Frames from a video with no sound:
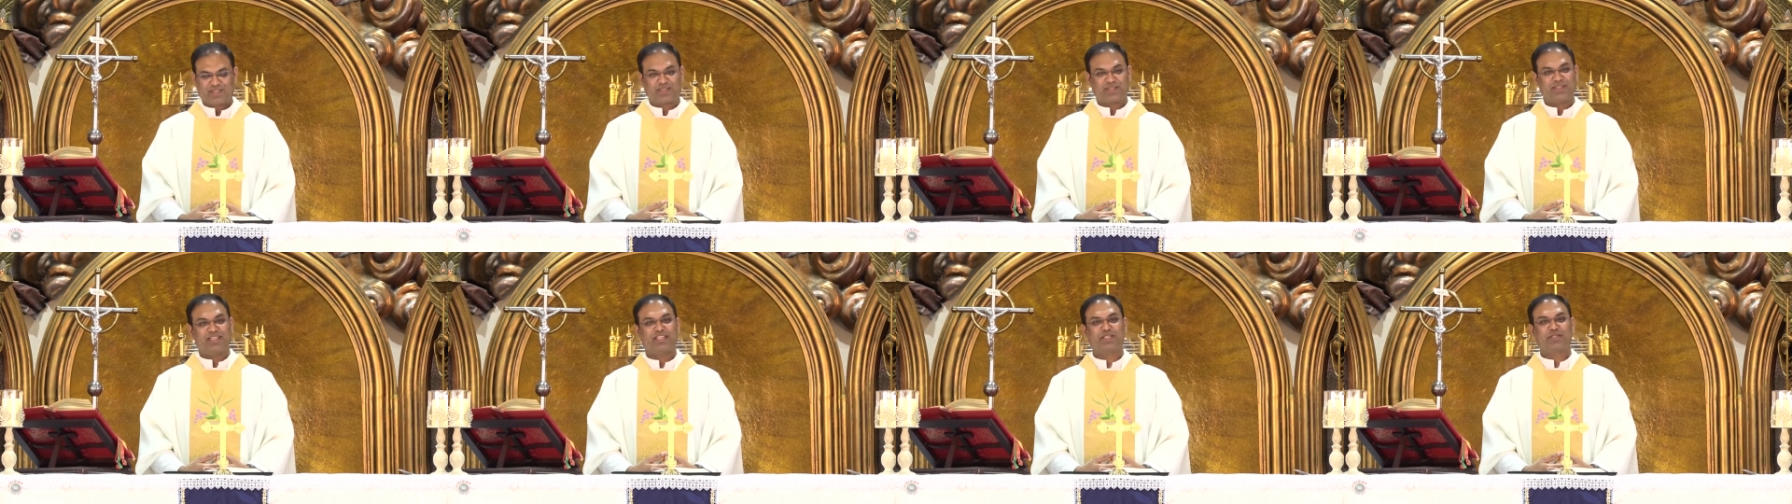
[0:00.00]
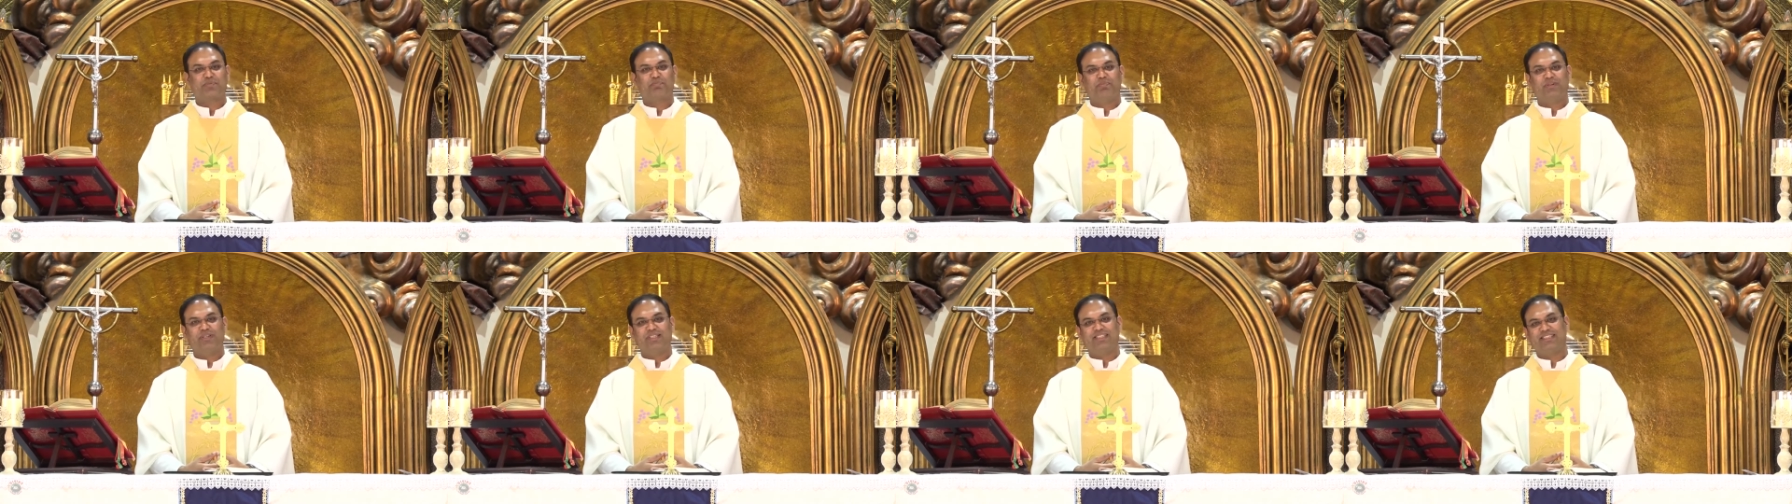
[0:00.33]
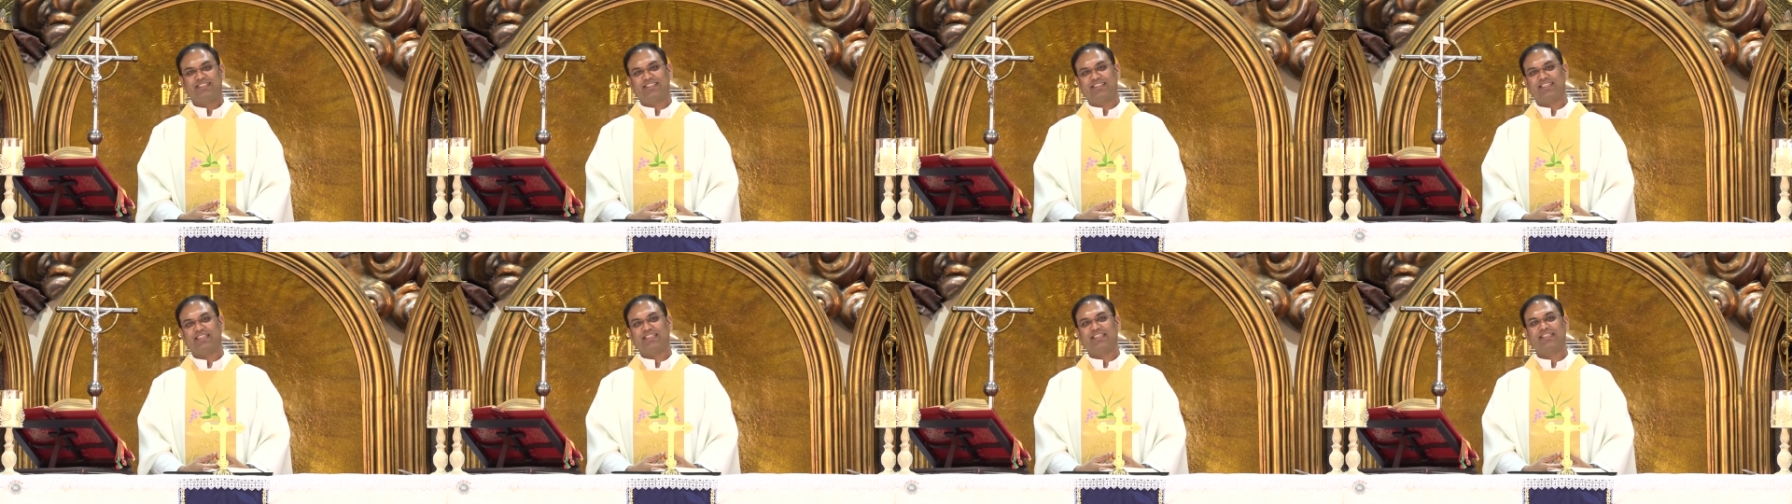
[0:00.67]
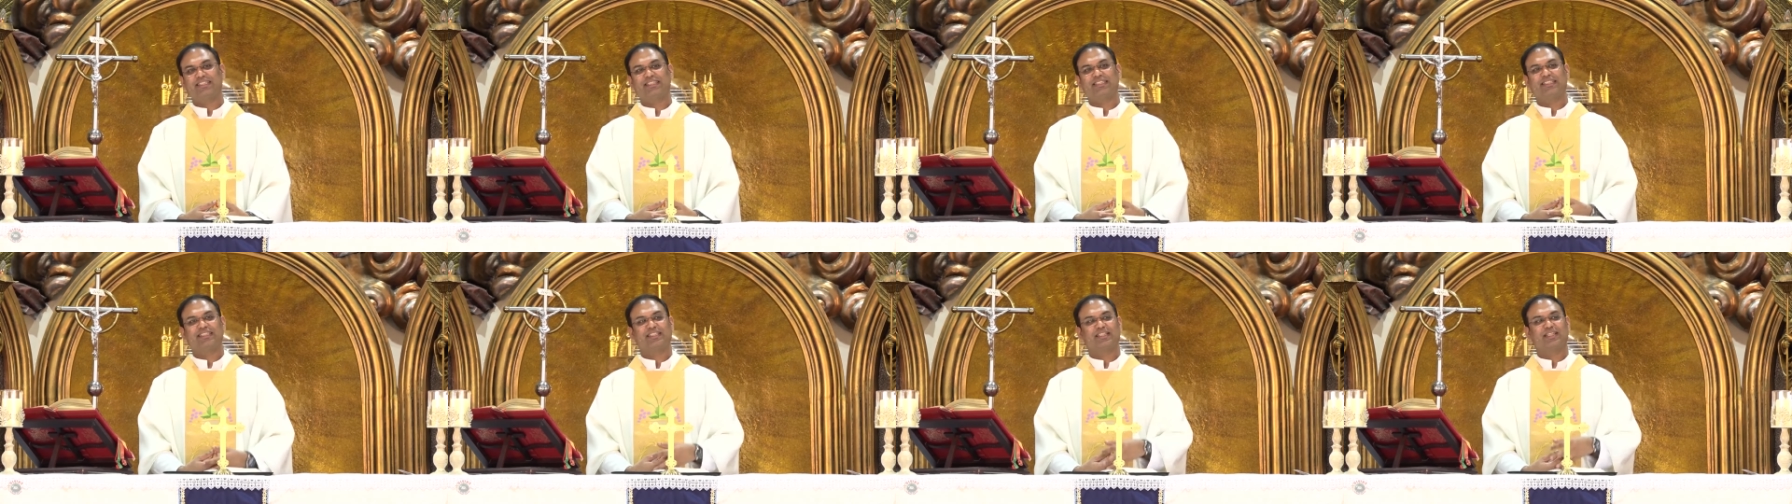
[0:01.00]
So this
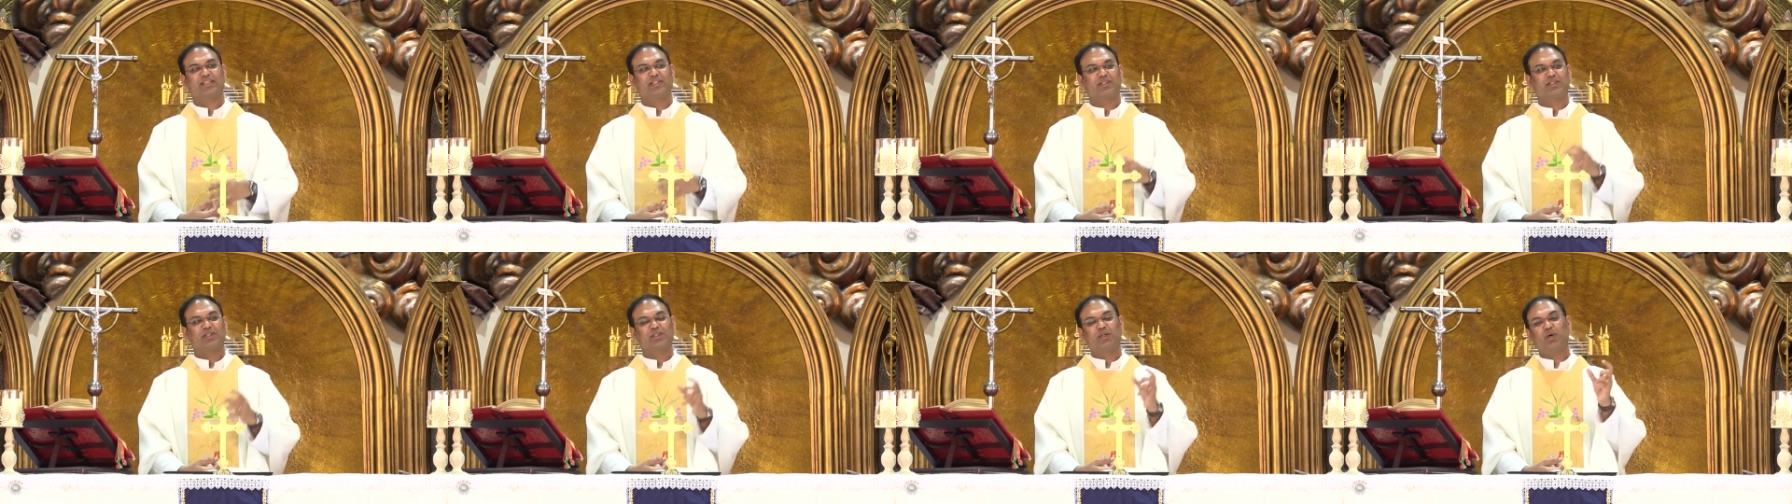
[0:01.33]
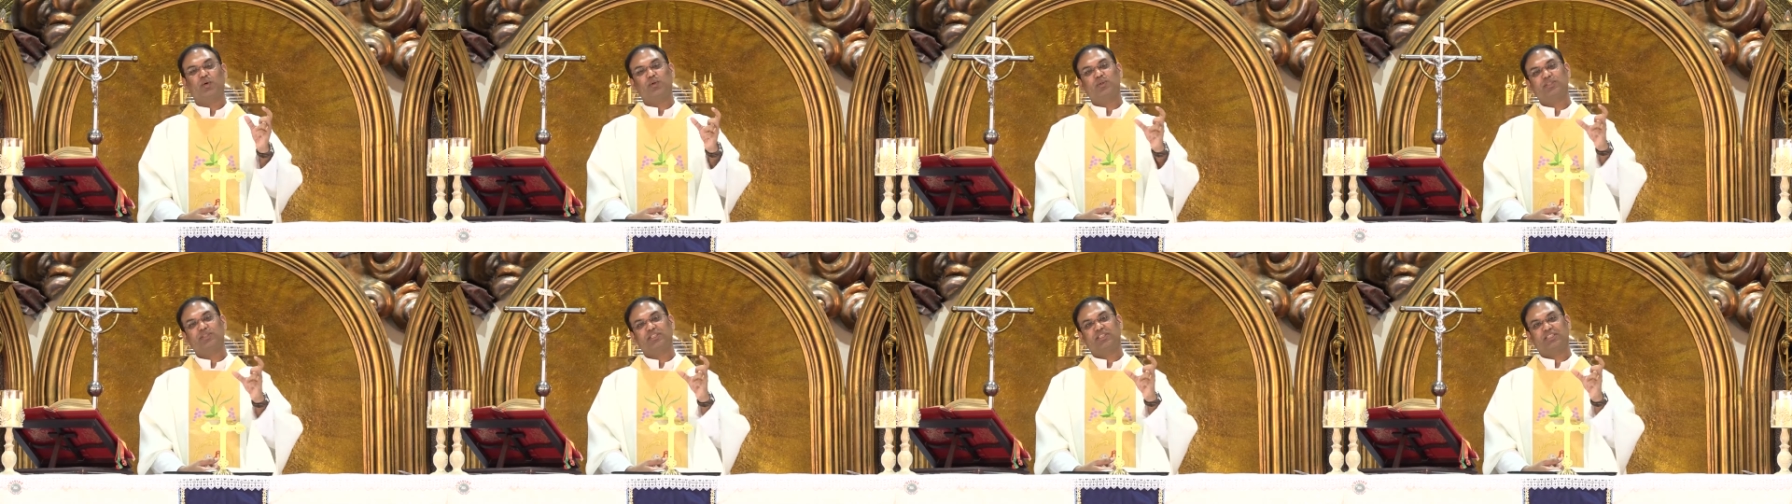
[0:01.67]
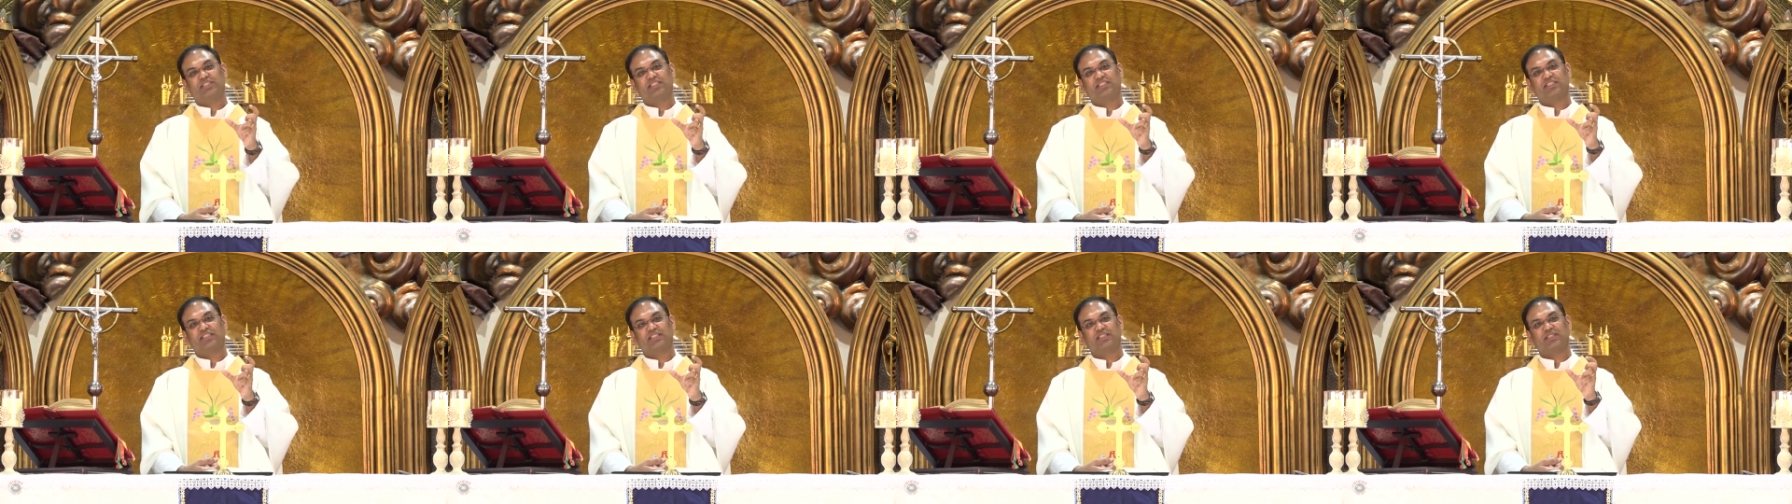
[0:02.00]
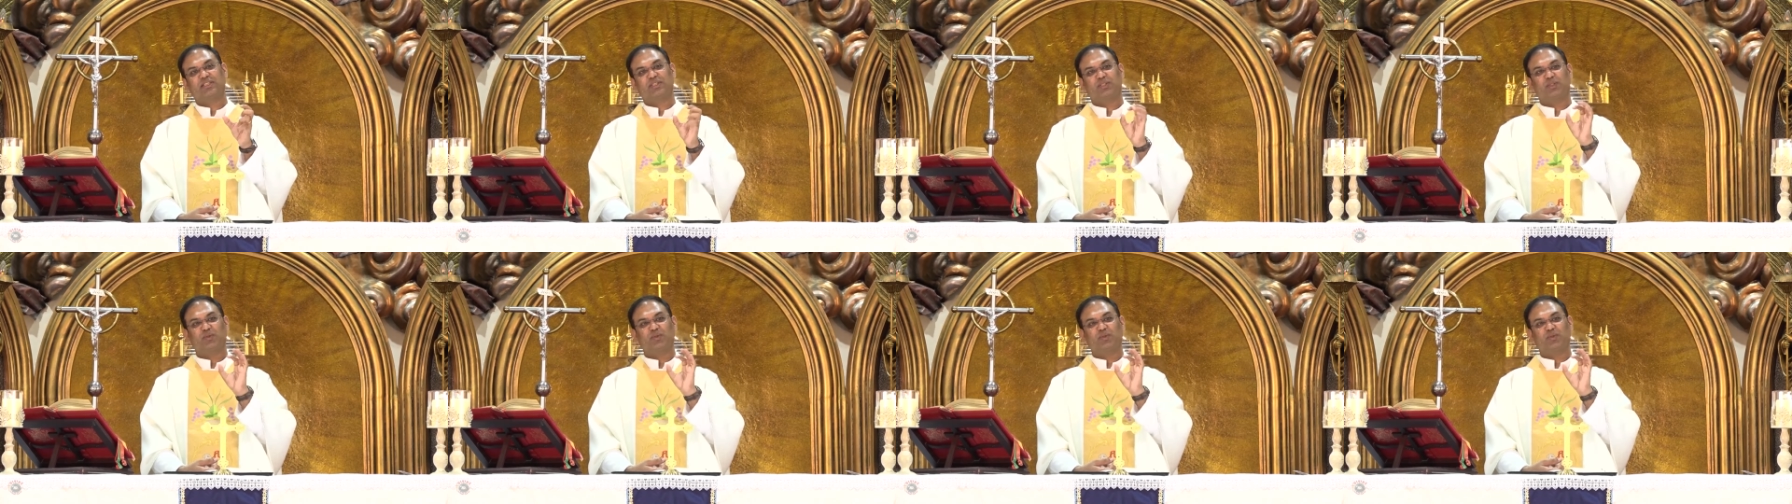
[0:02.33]
person goes